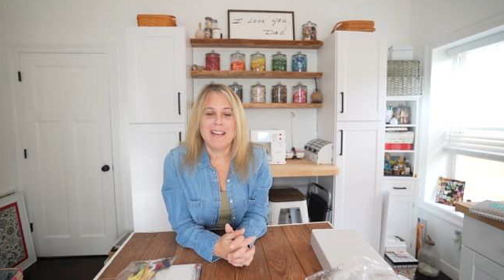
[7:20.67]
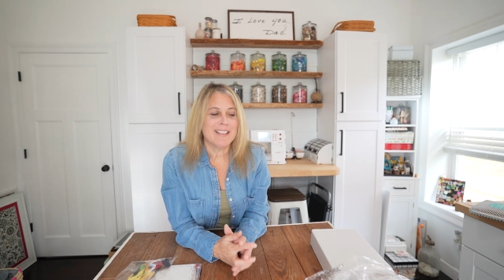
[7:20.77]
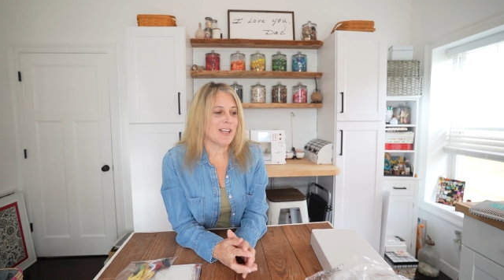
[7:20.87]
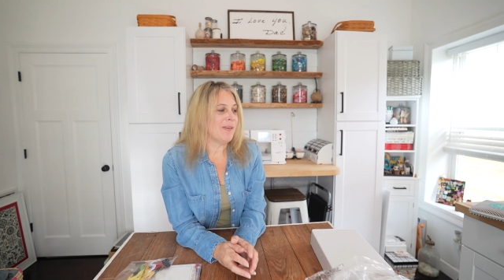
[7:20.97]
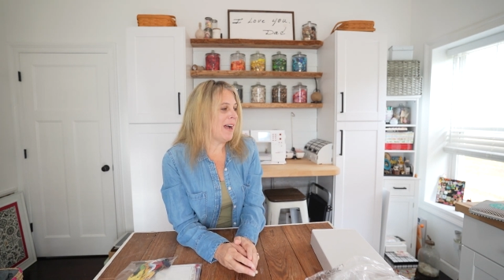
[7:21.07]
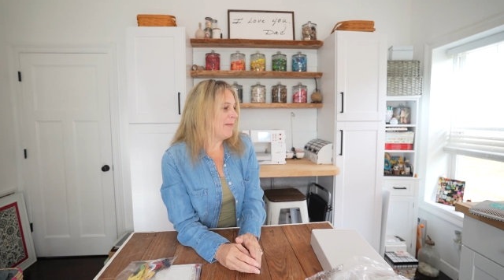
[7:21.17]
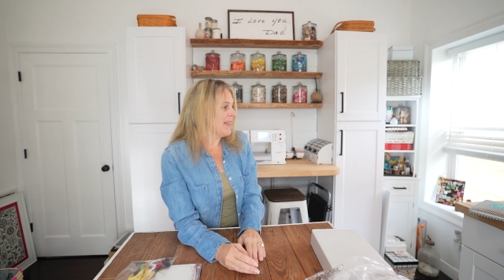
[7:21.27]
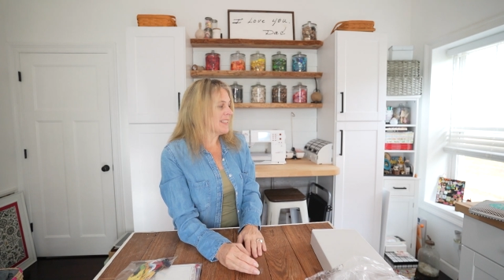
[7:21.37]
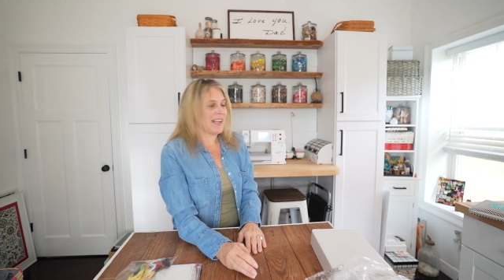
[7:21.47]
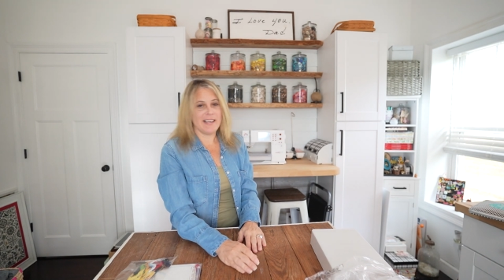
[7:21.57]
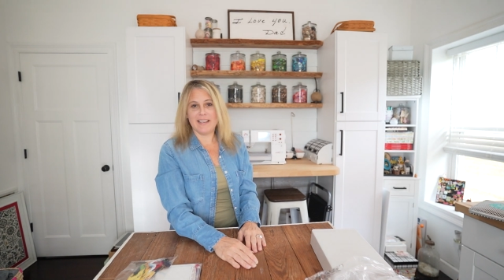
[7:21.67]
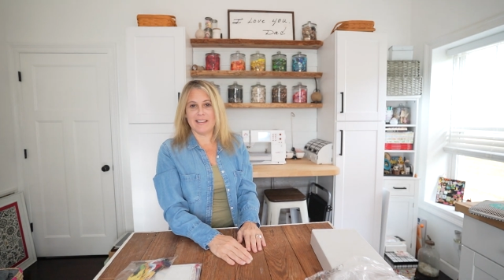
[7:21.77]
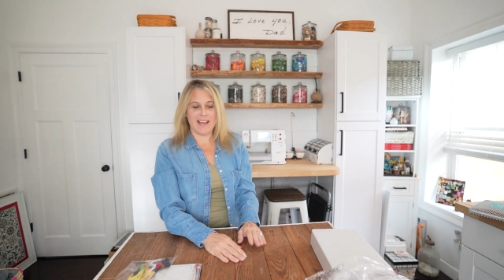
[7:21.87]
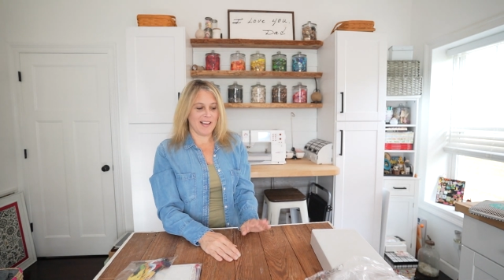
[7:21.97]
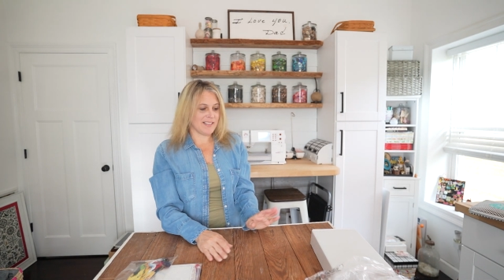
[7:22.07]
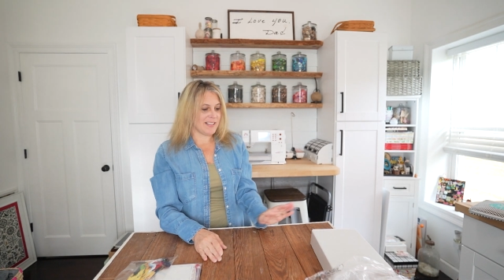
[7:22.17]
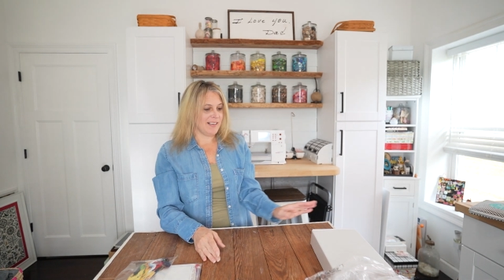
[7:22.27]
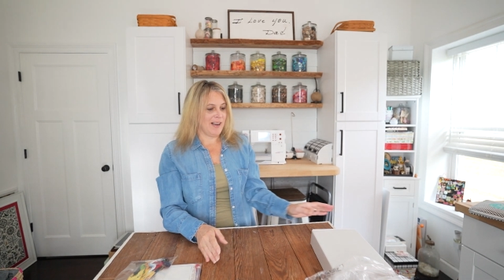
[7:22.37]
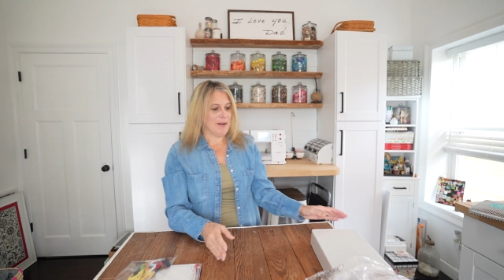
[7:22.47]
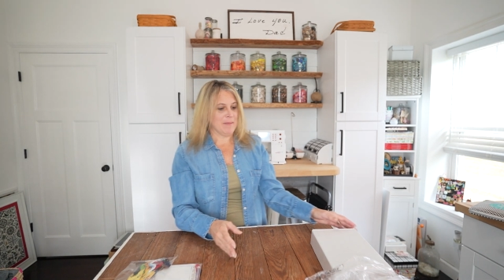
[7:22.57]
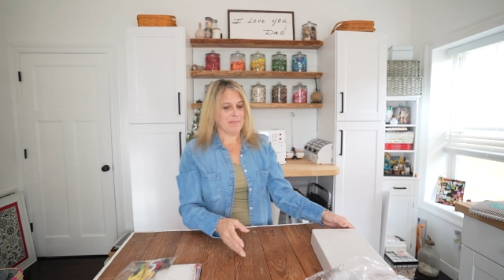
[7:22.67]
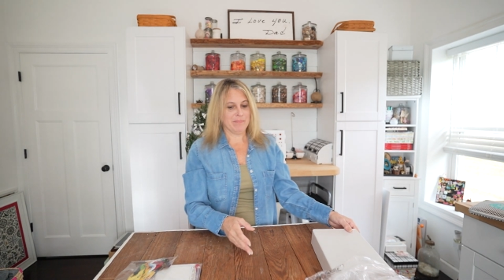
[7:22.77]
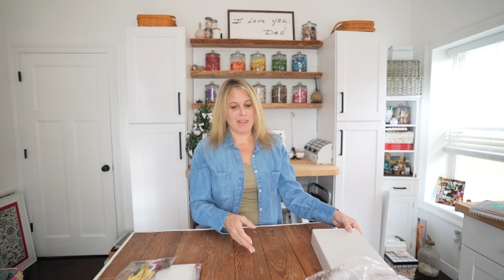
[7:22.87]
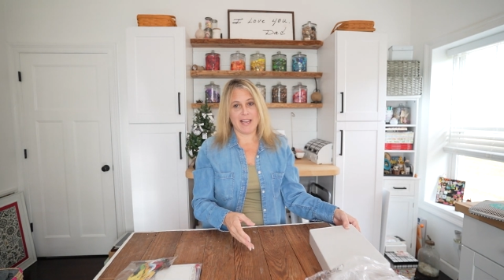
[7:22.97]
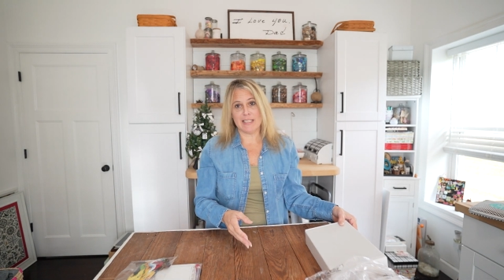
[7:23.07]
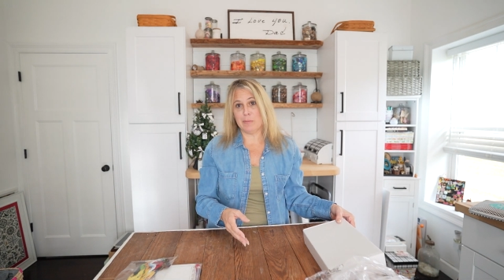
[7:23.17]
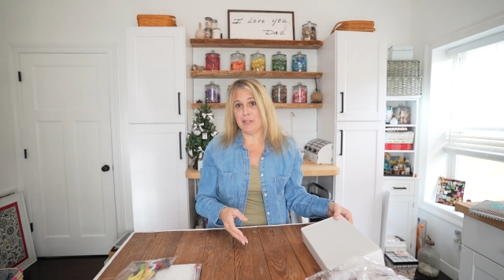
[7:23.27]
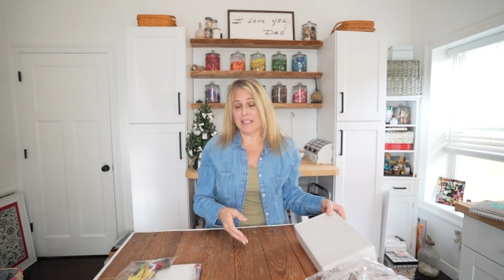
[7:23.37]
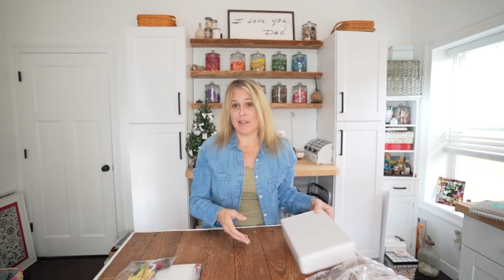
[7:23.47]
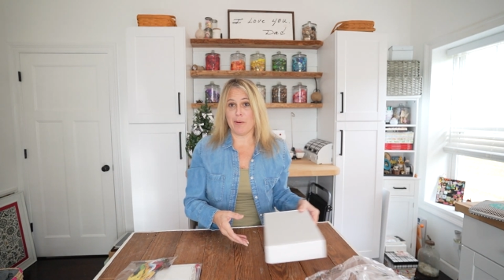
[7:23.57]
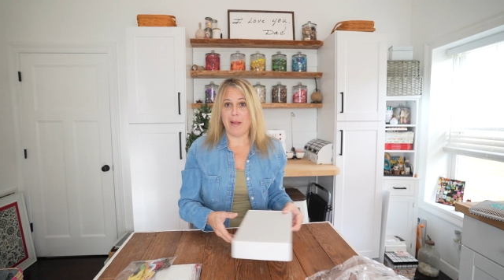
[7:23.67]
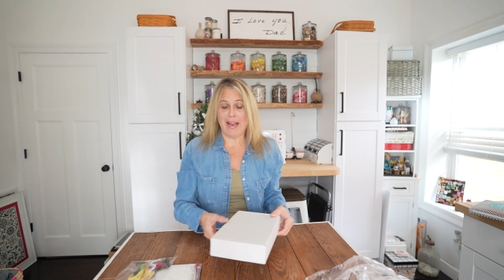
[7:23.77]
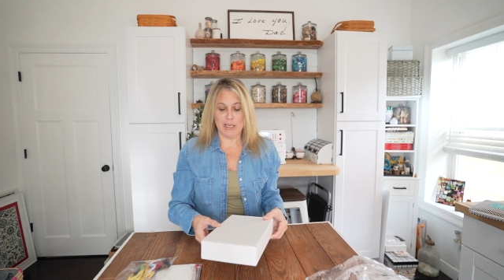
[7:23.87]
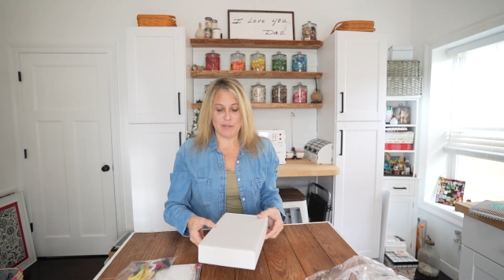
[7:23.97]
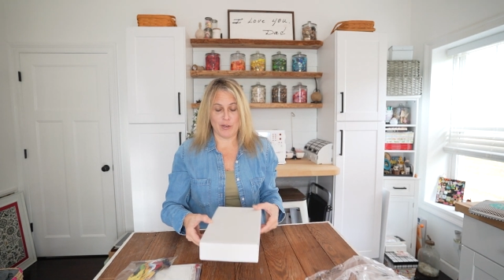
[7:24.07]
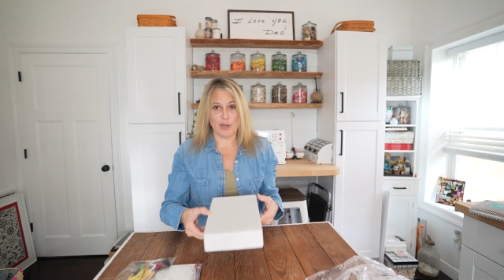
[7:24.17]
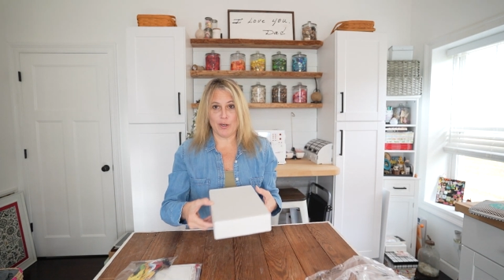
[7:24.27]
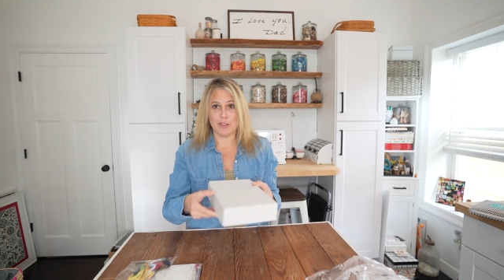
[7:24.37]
So I'm excited that I get to put together a package for her.